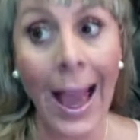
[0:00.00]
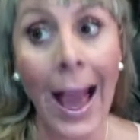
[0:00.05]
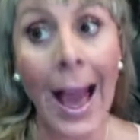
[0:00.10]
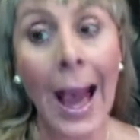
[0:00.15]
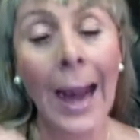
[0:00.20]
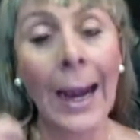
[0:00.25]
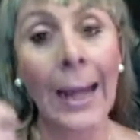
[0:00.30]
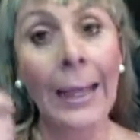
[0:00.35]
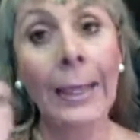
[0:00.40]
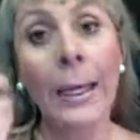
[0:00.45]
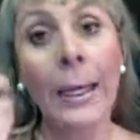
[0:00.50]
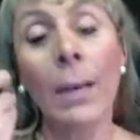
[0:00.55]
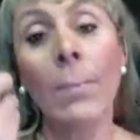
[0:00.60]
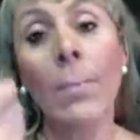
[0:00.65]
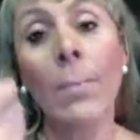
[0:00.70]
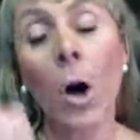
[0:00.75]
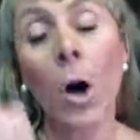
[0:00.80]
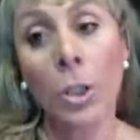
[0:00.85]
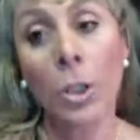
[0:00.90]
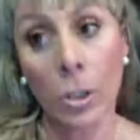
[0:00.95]
and I can
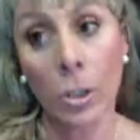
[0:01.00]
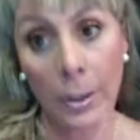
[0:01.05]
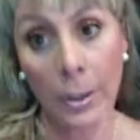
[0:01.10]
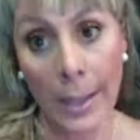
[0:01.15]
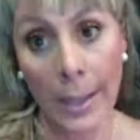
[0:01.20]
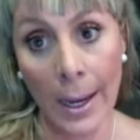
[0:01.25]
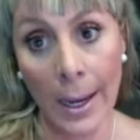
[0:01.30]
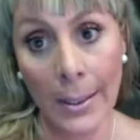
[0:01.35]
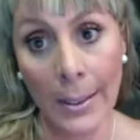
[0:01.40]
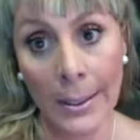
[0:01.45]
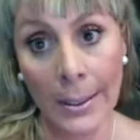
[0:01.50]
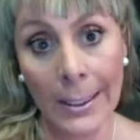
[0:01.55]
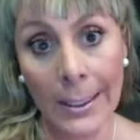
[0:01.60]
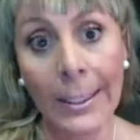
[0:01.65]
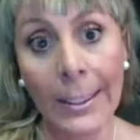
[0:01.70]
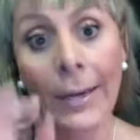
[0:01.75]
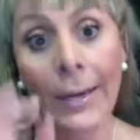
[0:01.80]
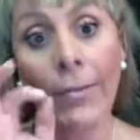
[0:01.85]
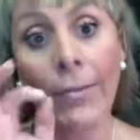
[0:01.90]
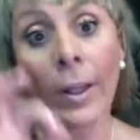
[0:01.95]
muscle test
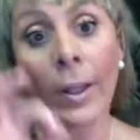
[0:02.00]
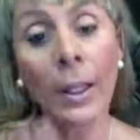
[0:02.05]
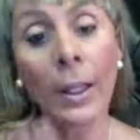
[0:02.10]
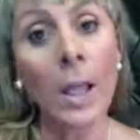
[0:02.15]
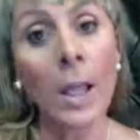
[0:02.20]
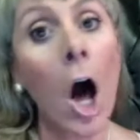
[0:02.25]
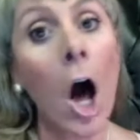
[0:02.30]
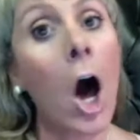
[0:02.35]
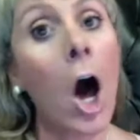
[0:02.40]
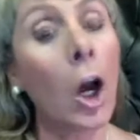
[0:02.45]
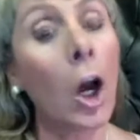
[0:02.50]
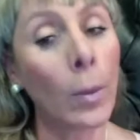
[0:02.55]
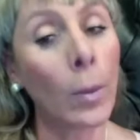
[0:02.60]
if the lung